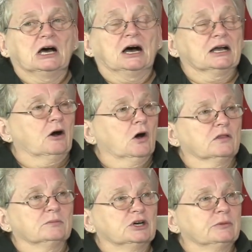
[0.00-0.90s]
I call
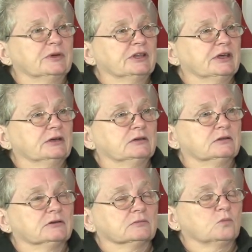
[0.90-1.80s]
them up and they
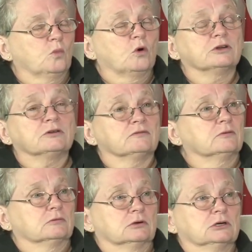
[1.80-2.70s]
they're
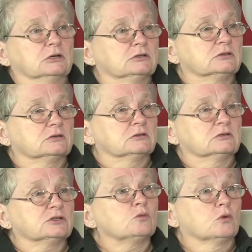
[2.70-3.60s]
wonderful to
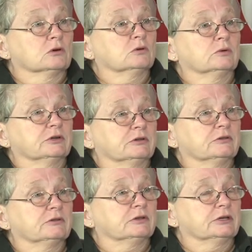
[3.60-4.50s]
to work
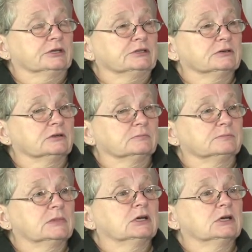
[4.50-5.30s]
with and um,